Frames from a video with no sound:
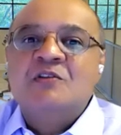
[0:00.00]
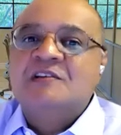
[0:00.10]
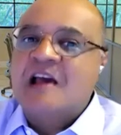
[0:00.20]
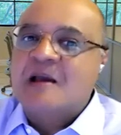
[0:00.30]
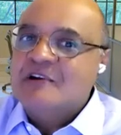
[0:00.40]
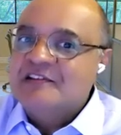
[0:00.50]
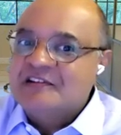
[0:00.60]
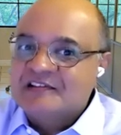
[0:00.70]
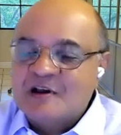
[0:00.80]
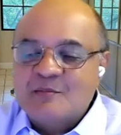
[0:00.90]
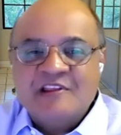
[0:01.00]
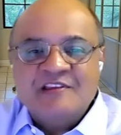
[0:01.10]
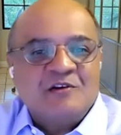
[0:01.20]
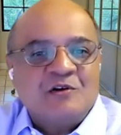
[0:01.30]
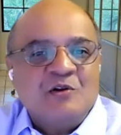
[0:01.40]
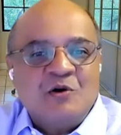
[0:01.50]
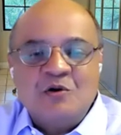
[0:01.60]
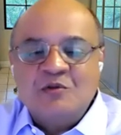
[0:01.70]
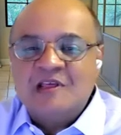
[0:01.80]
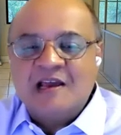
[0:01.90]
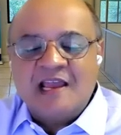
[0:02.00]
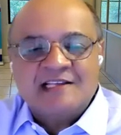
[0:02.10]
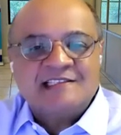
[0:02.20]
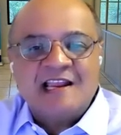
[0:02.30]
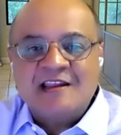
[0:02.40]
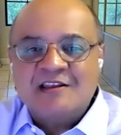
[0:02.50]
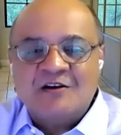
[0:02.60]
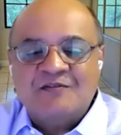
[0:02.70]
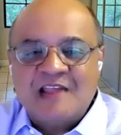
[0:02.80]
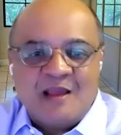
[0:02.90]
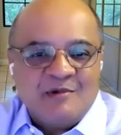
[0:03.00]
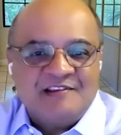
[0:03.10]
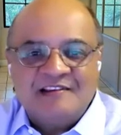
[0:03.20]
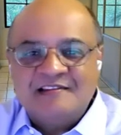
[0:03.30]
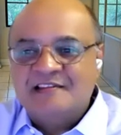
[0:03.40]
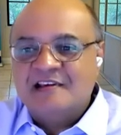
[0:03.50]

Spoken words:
the cyber insurance companies don't know the extent of damages,